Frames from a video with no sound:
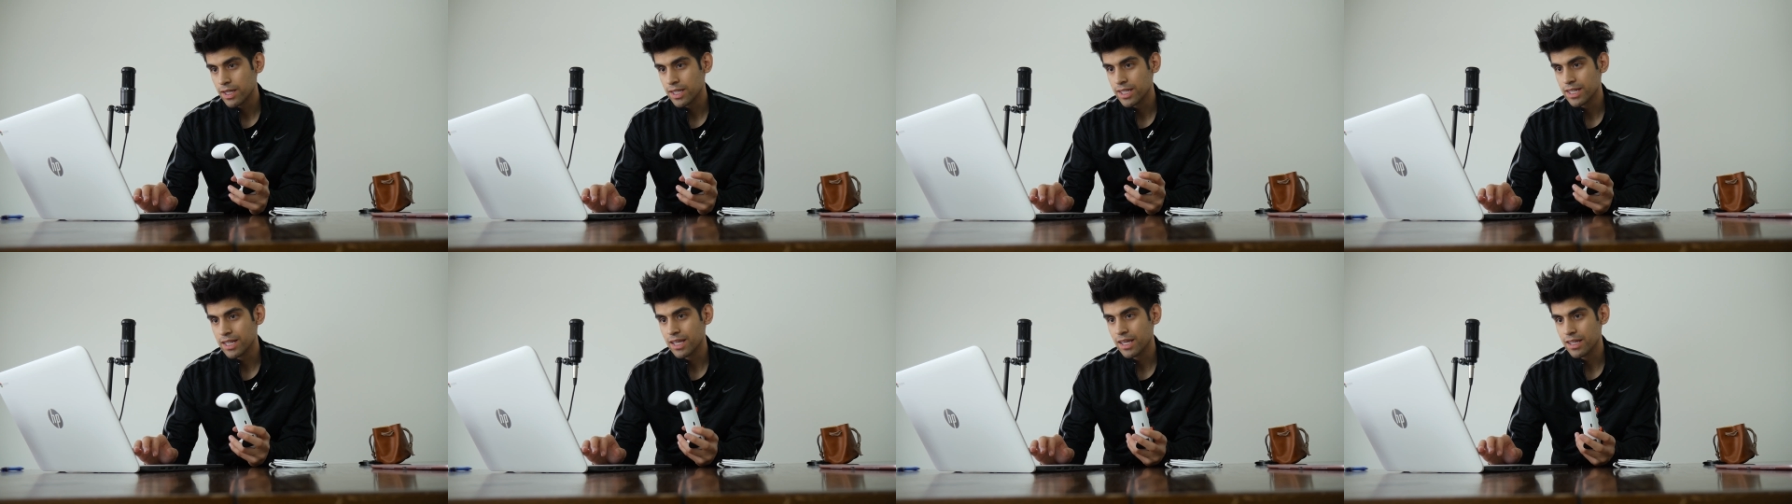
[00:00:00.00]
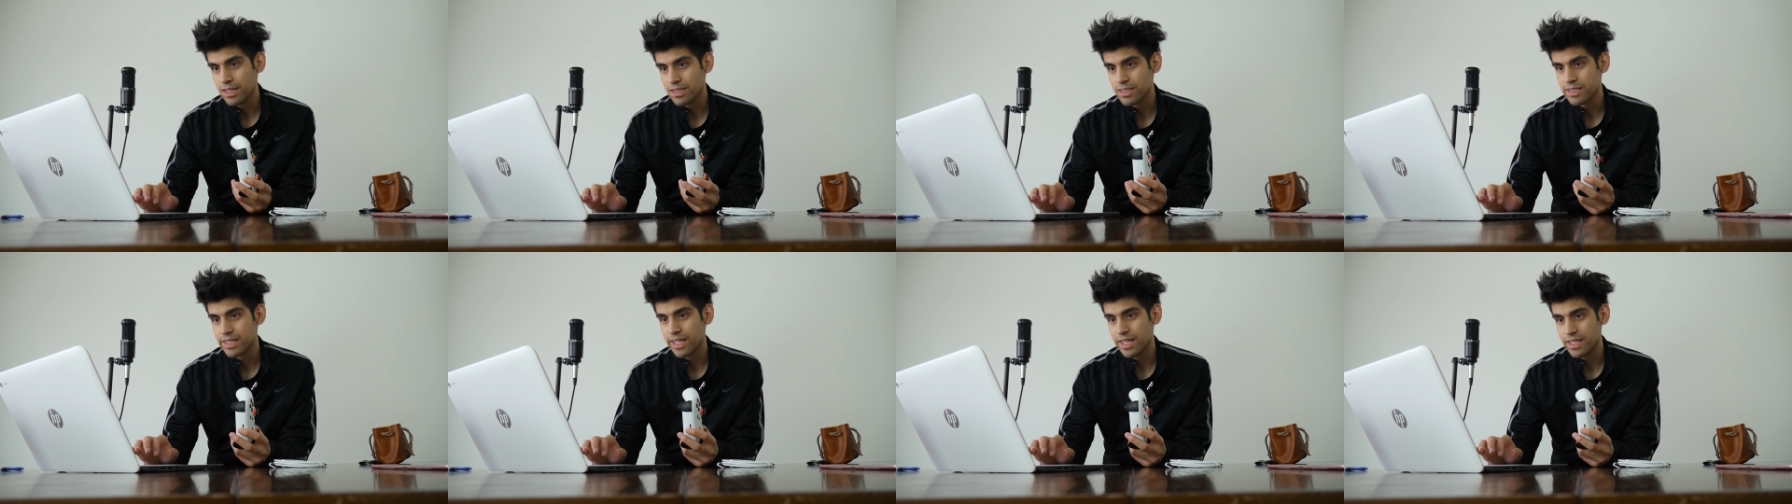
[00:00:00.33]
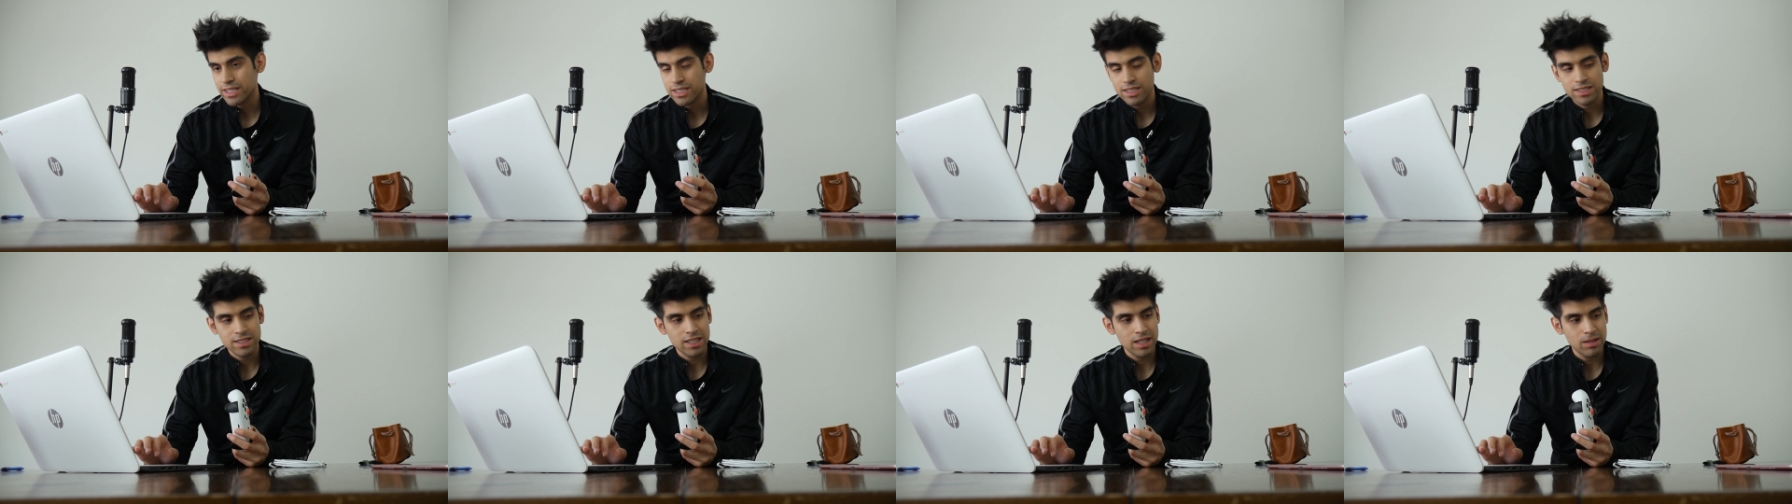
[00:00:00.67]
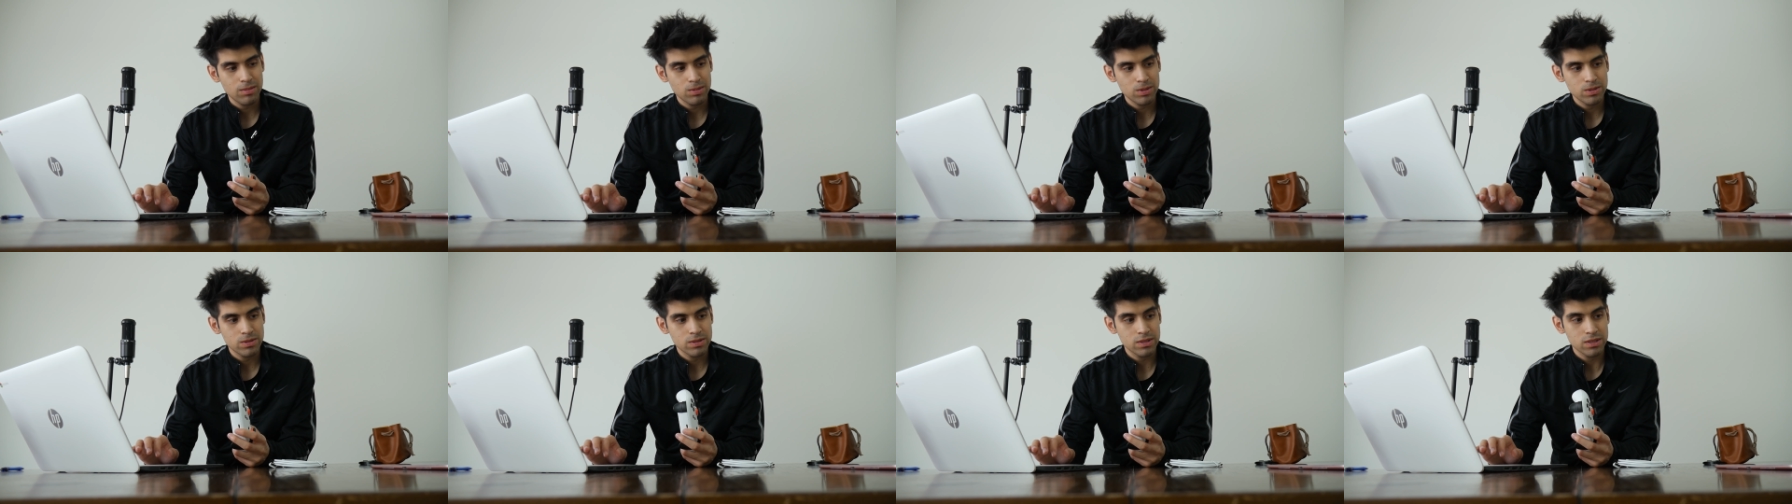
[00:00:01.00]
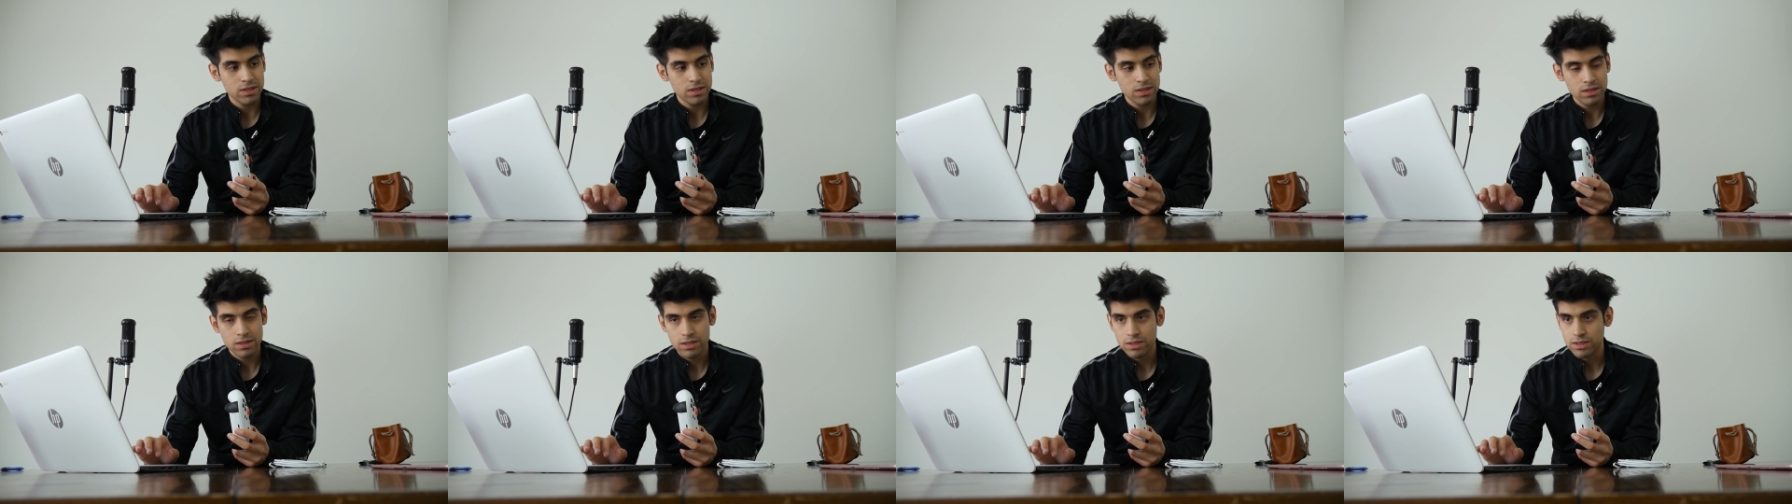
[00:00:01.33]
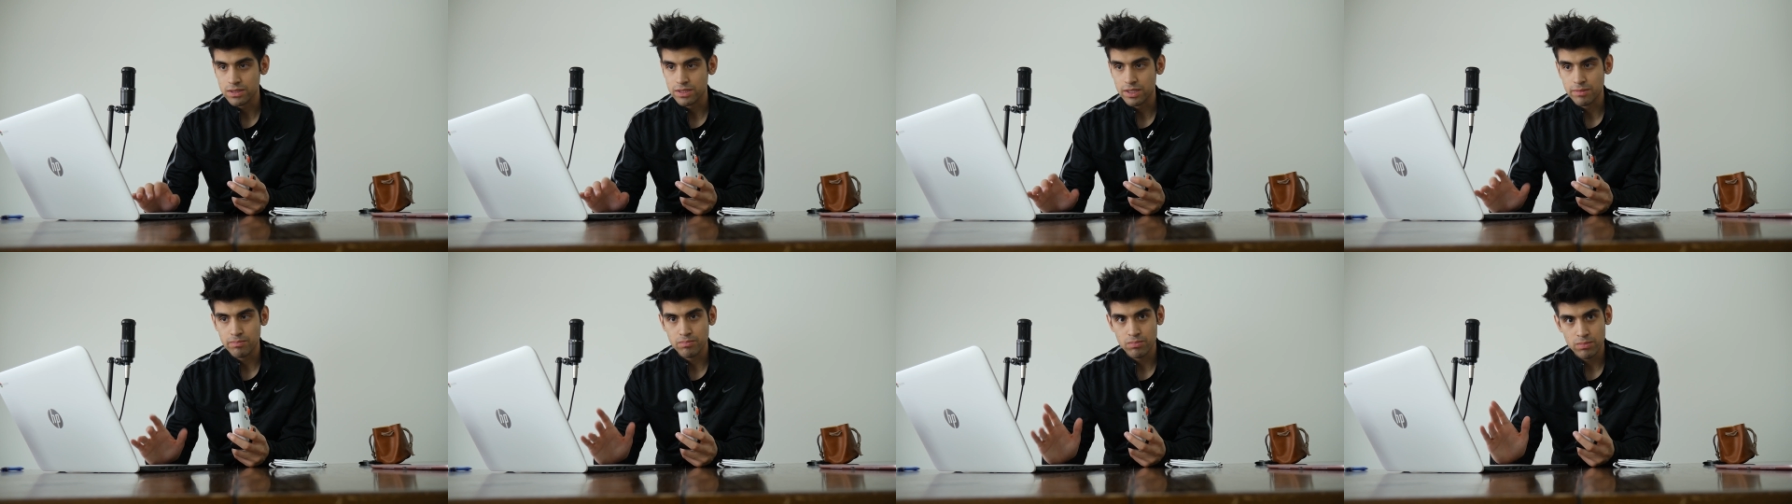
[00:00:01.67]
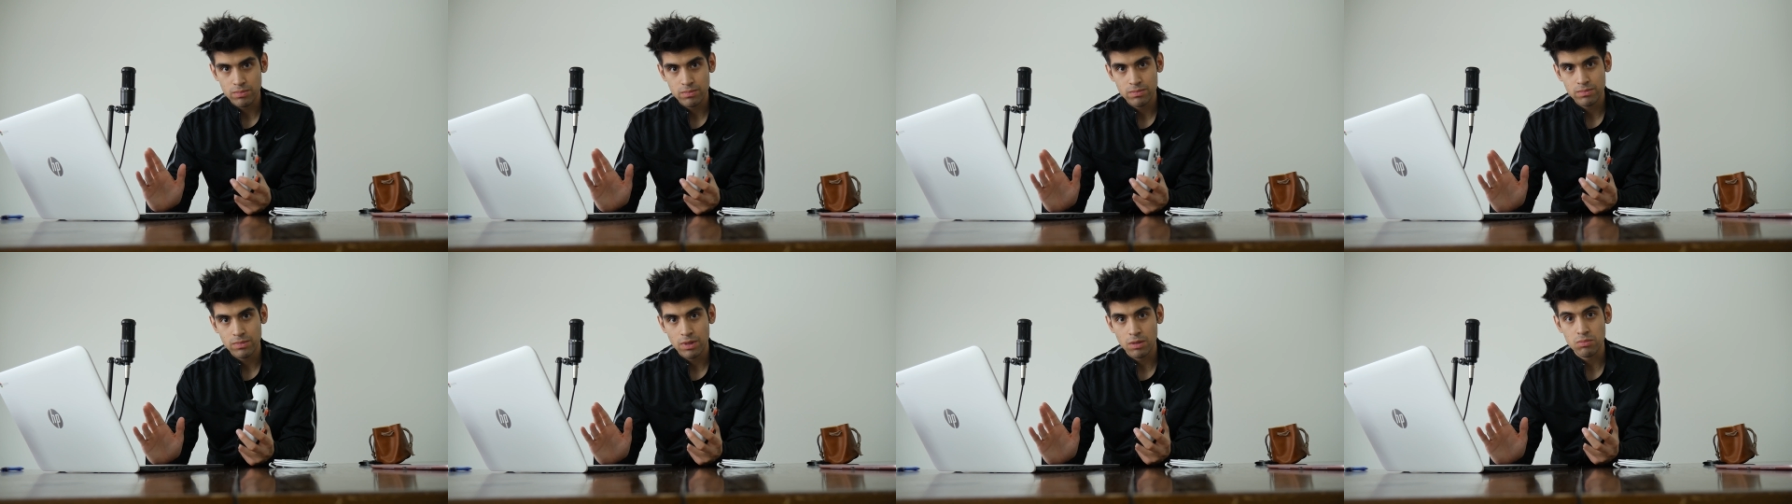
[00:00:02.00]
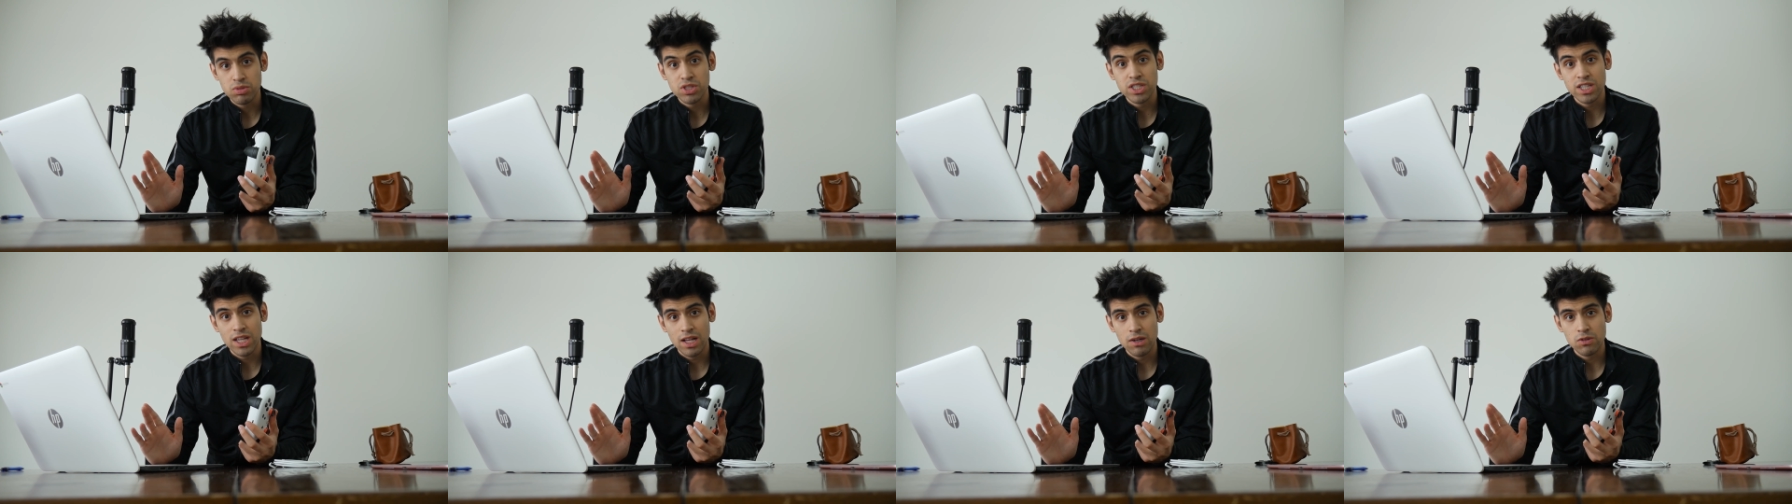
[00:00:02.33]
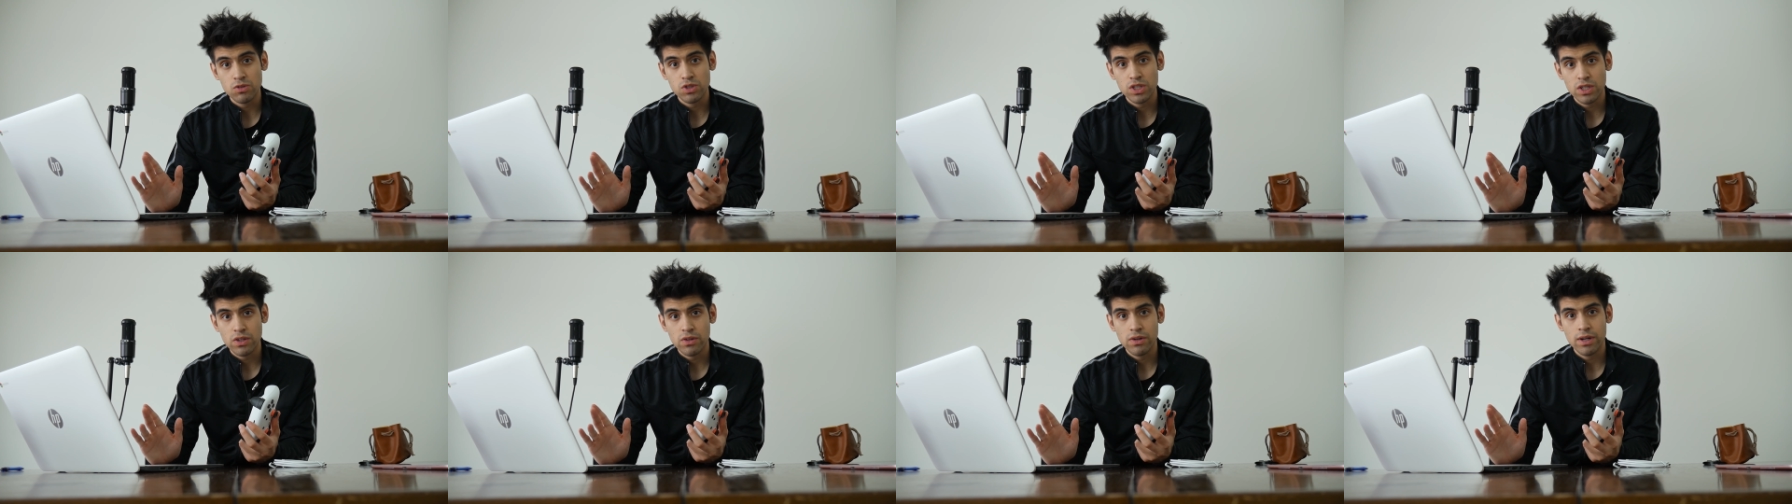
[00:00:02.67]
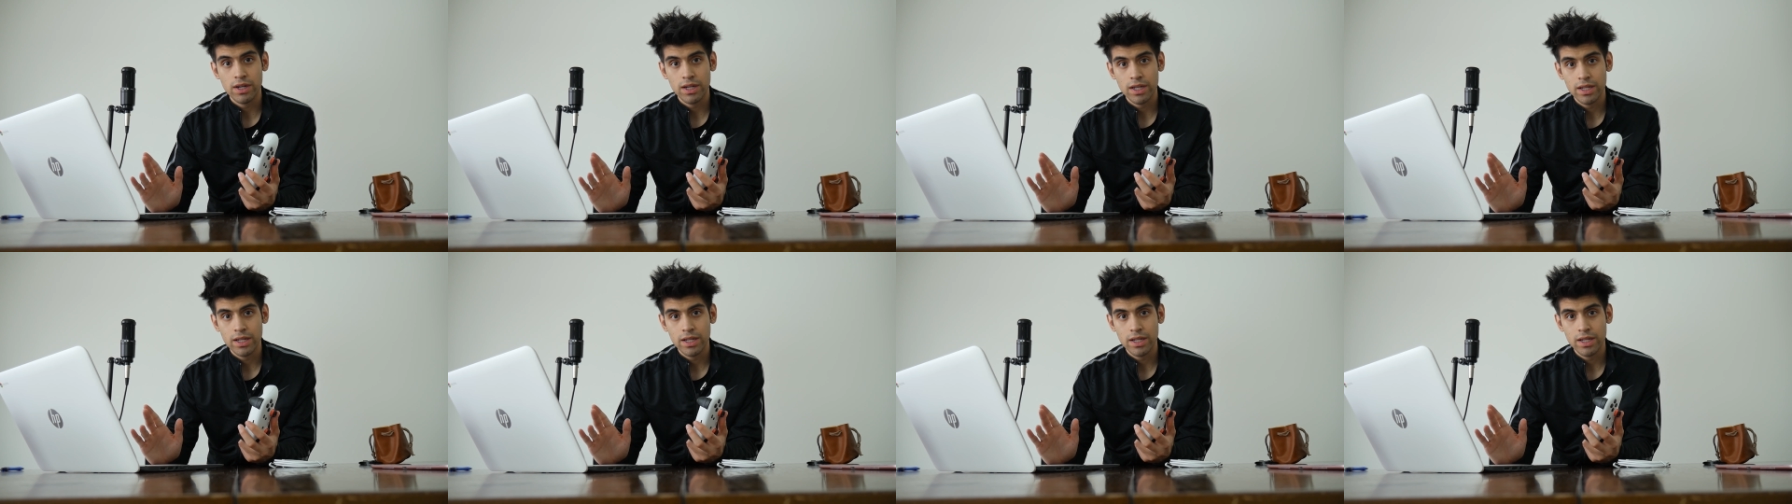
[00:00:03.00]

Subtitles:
I need to get a standing table. because I'm slouching,